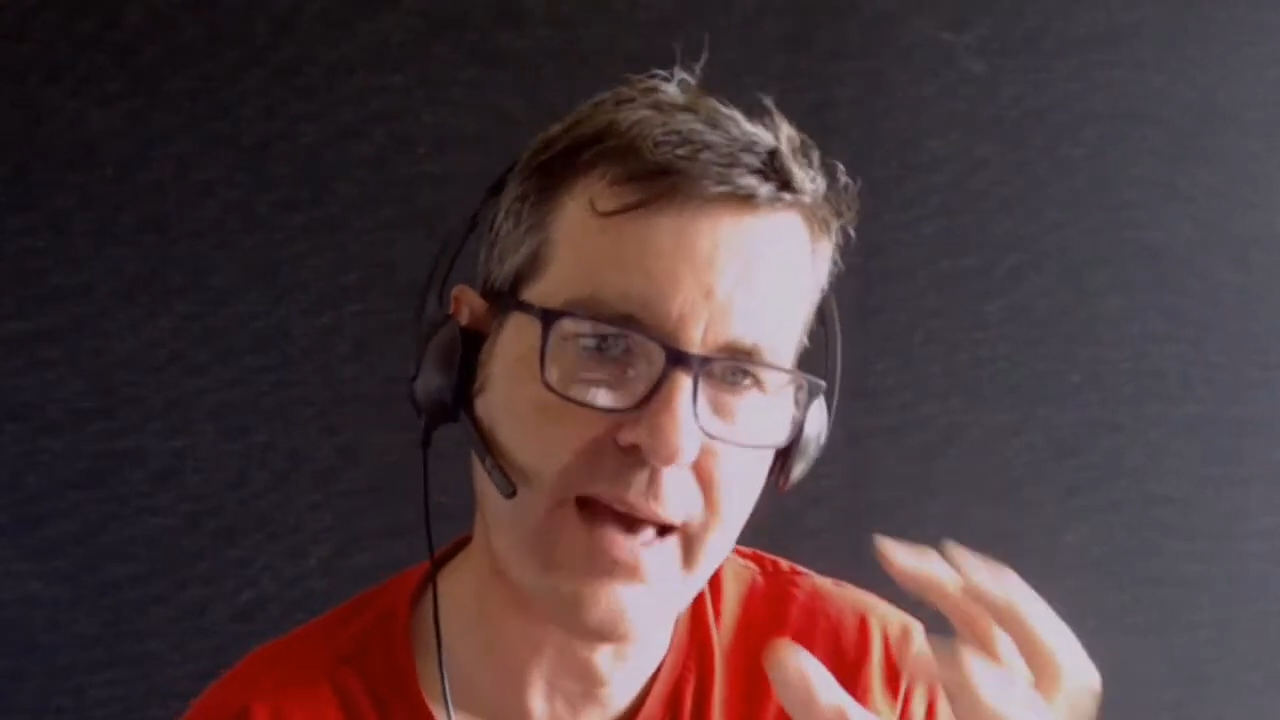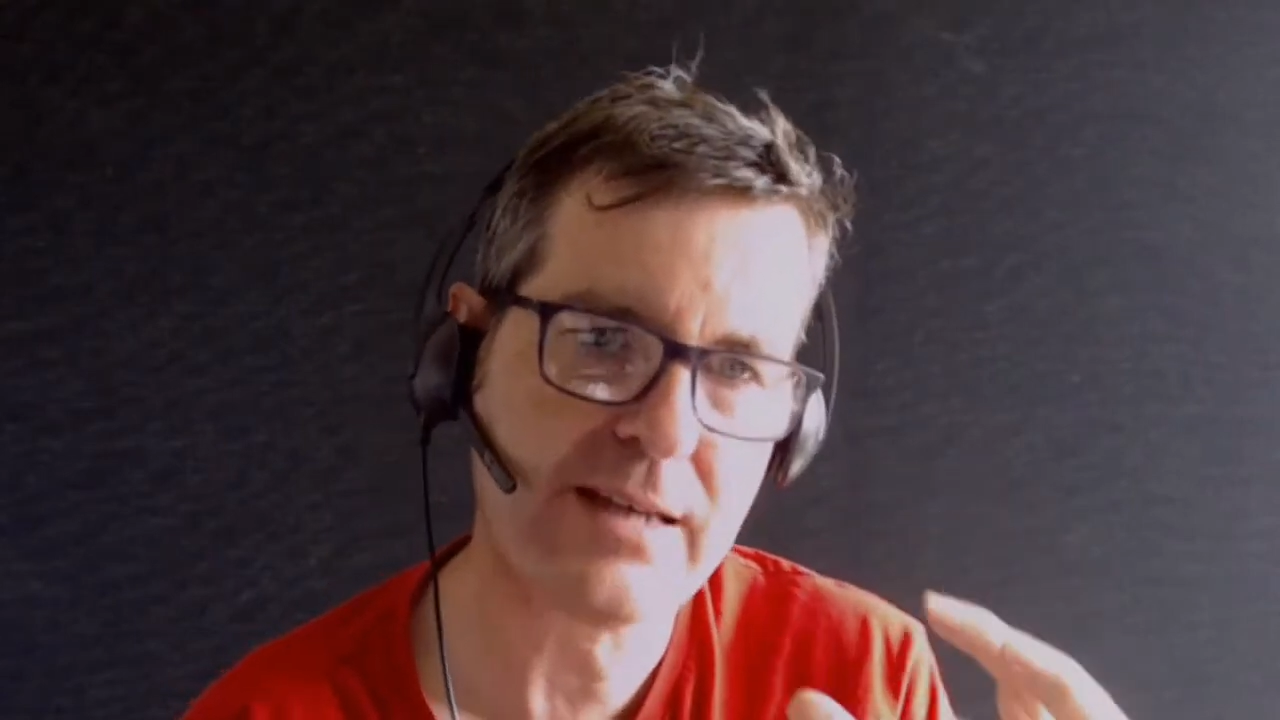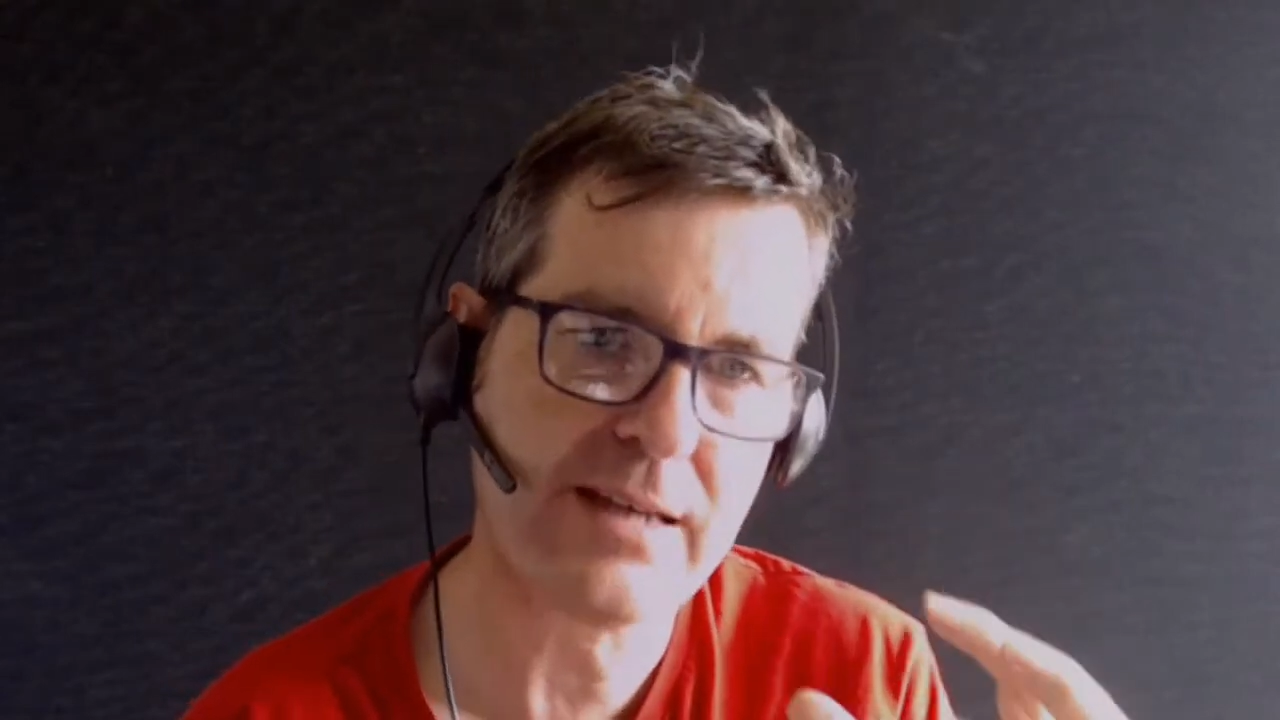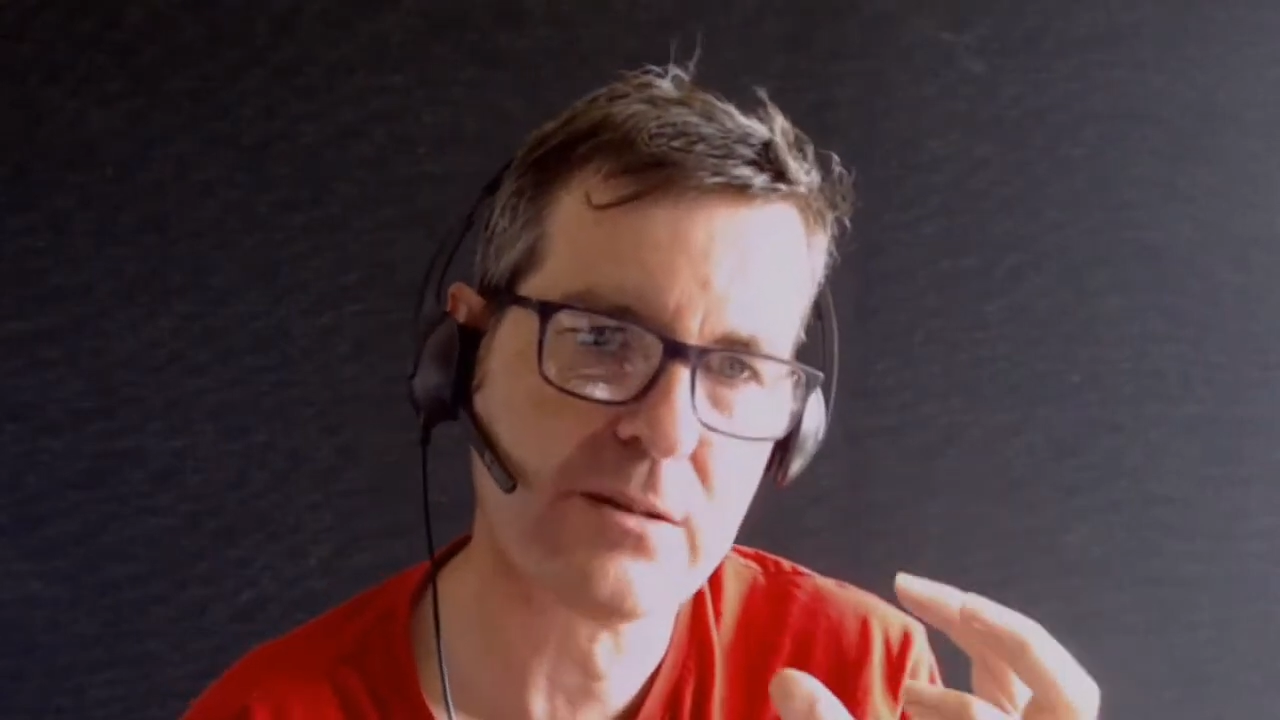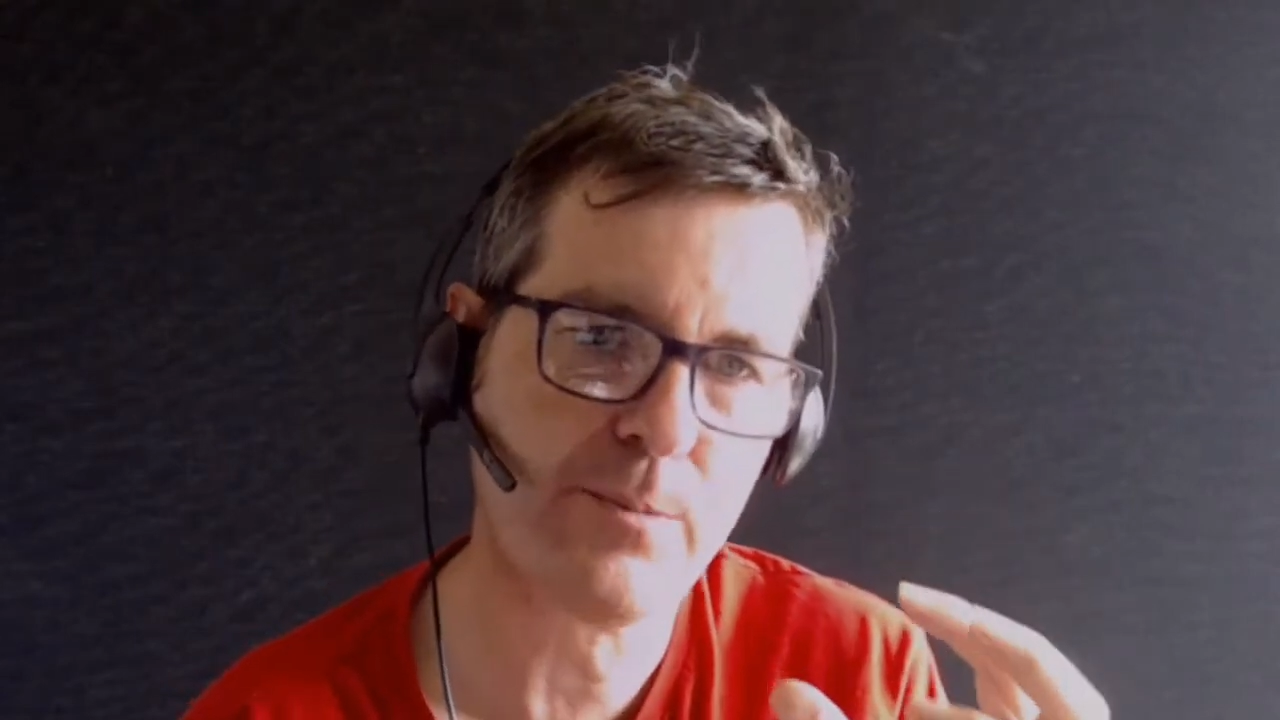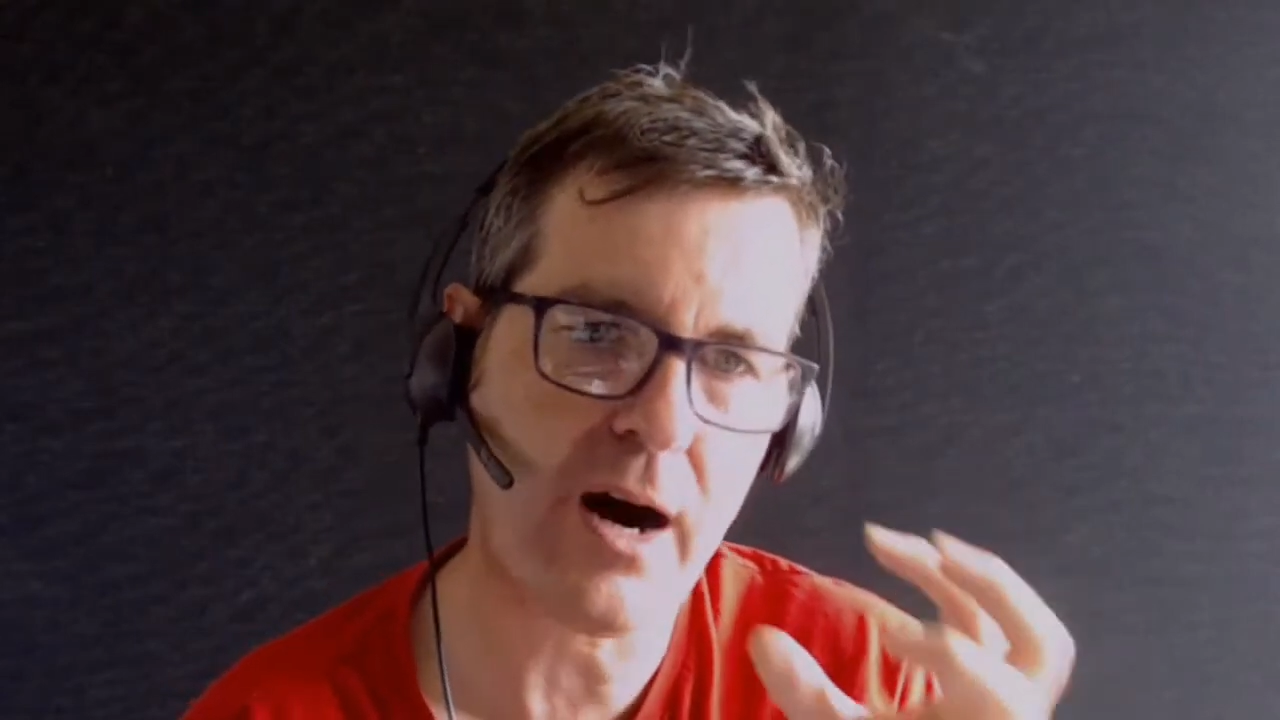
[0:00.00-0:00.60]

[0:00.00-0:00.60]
best